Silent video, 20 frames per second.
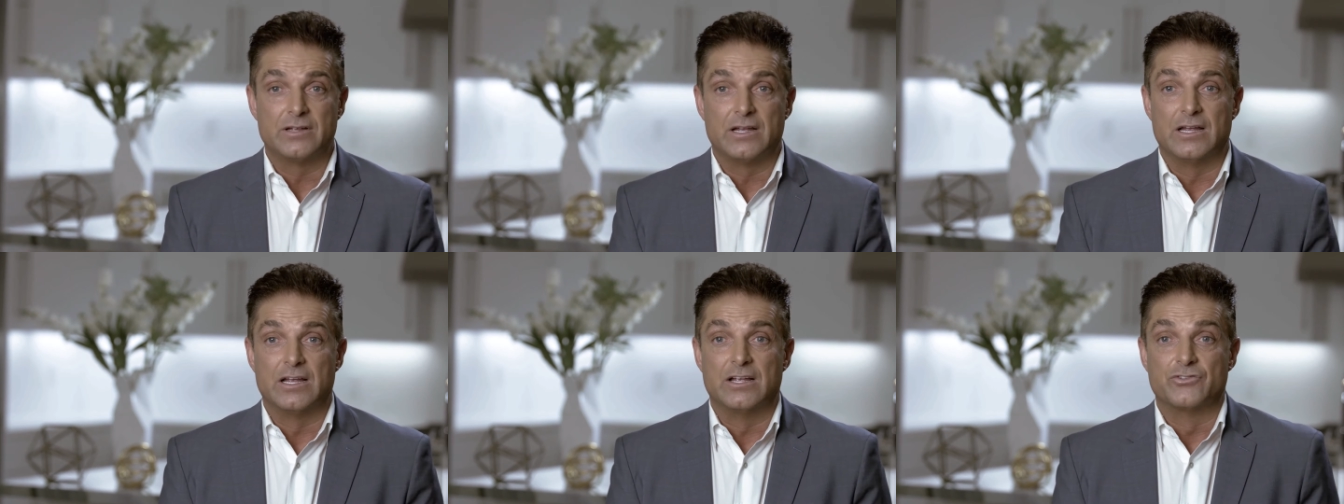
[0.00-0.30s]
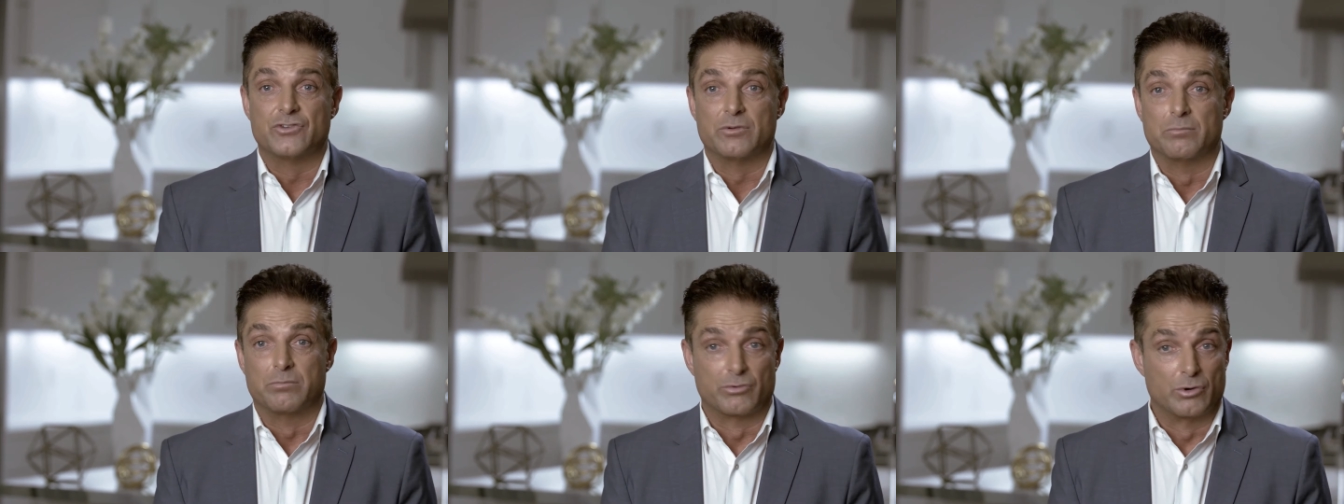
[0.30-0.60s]

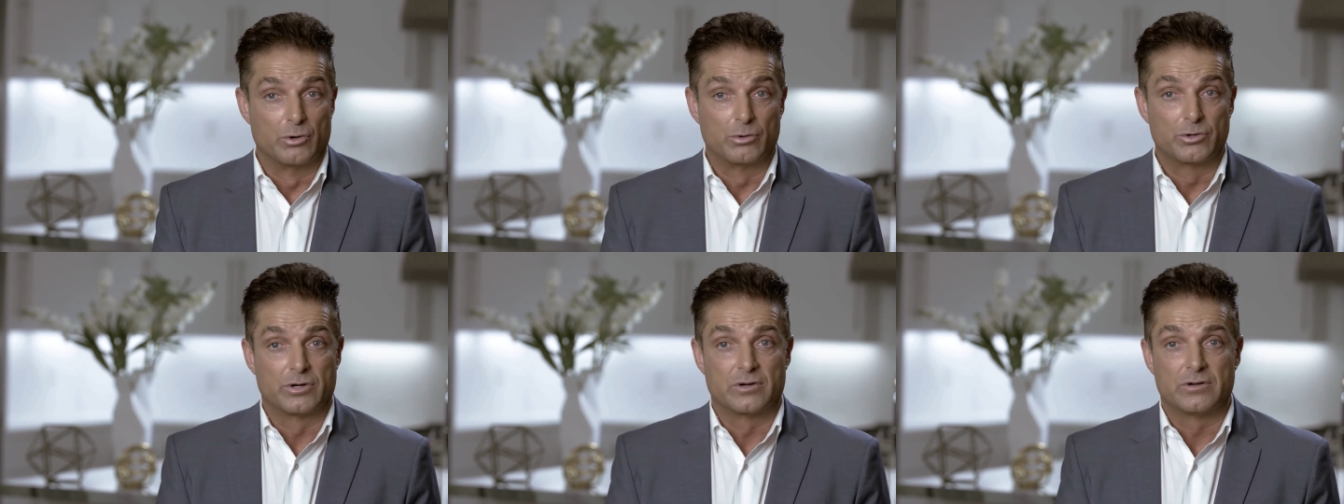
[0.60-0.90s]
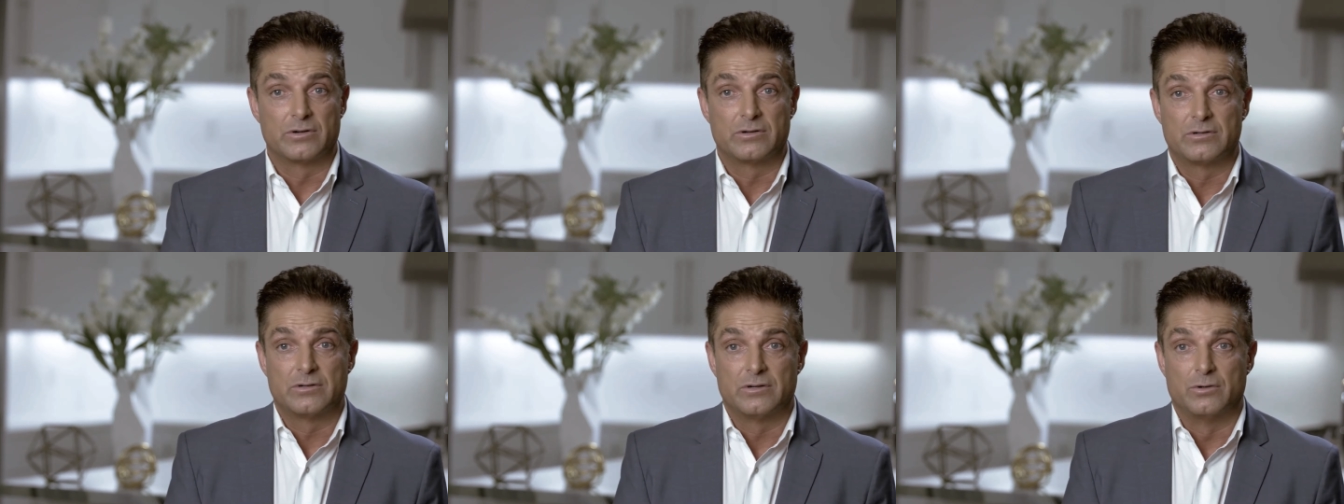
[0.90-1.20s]
as a
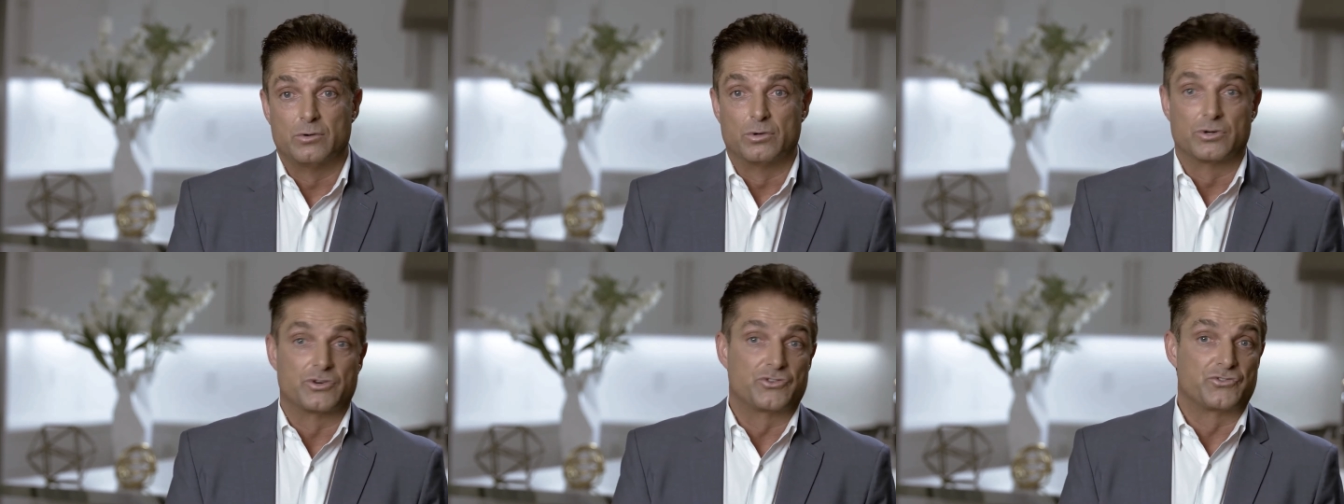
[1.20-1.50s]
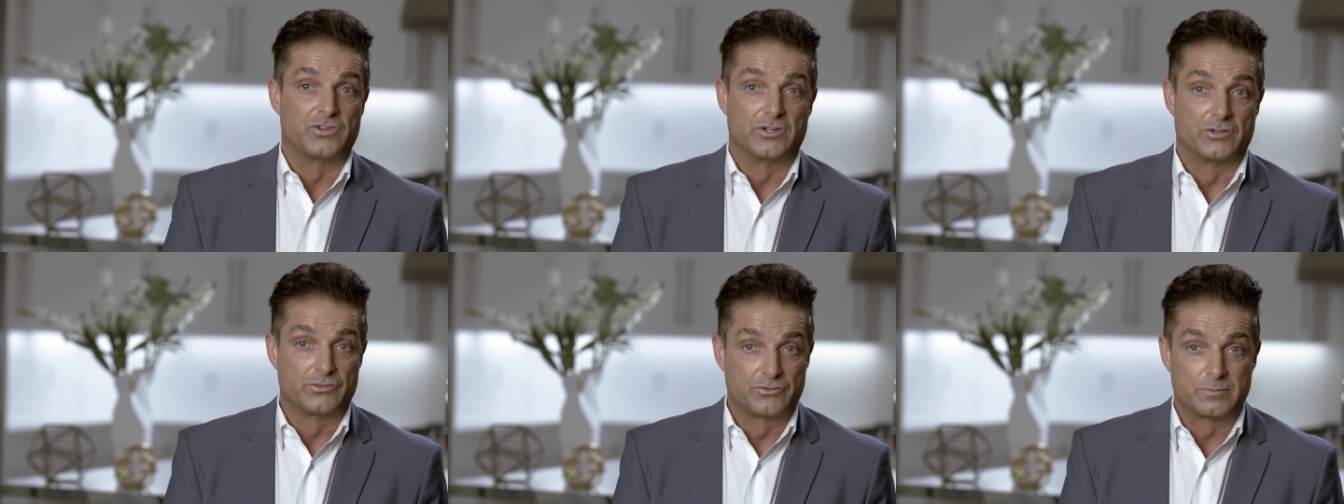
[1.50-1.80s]
broker or a
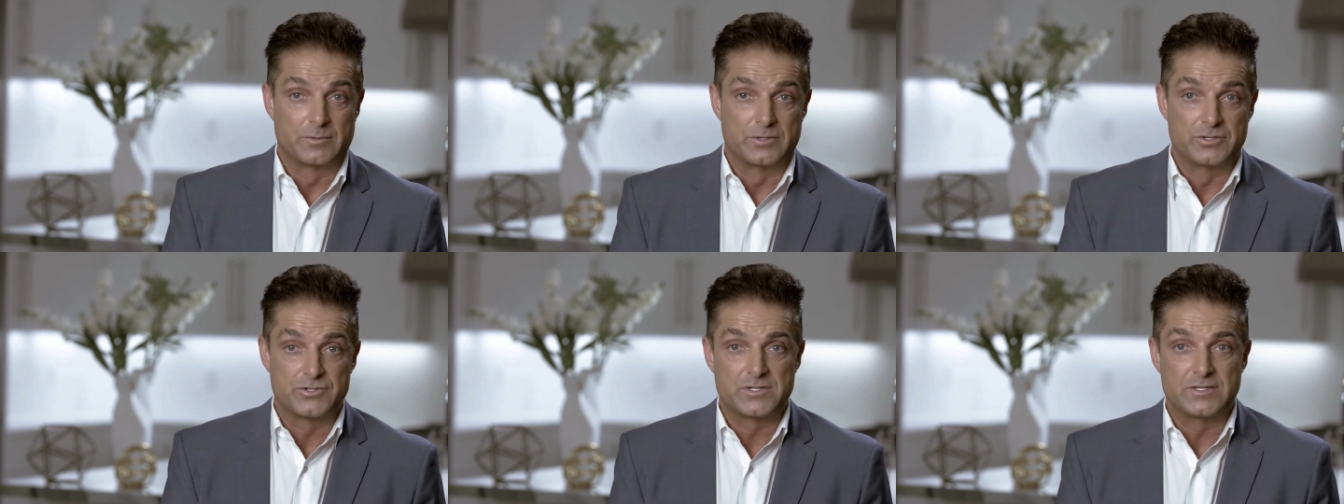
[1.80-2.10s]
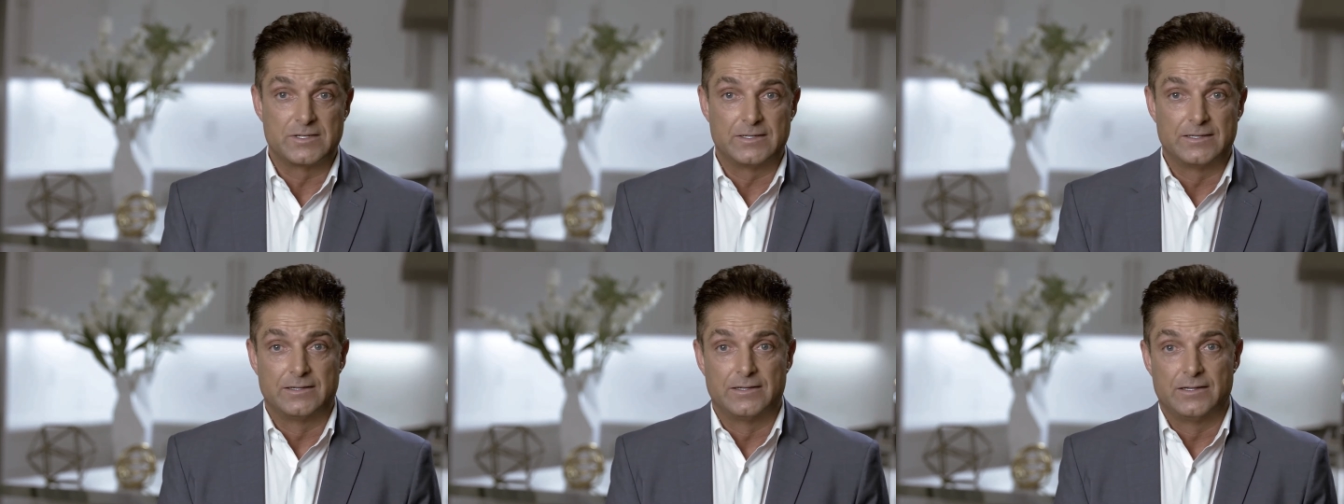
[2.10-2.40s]

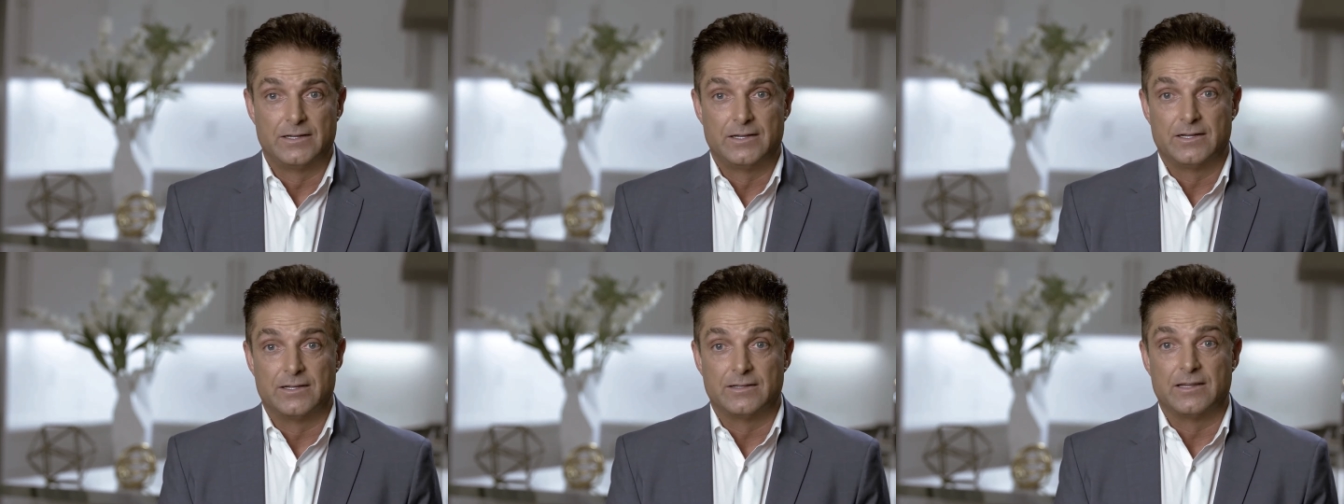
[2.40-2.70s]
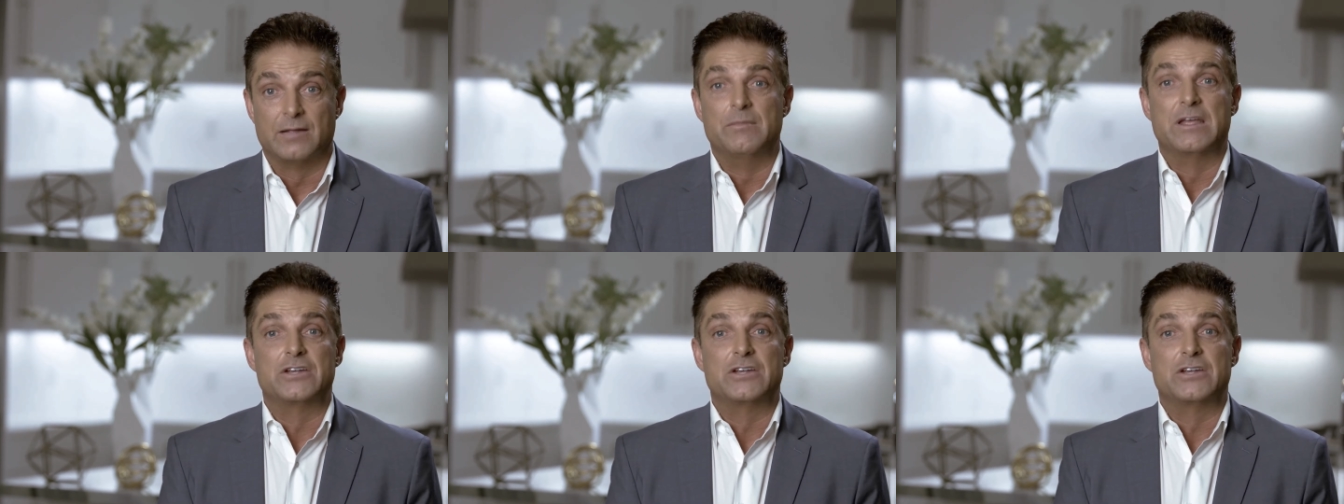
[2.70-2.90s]
salesperson that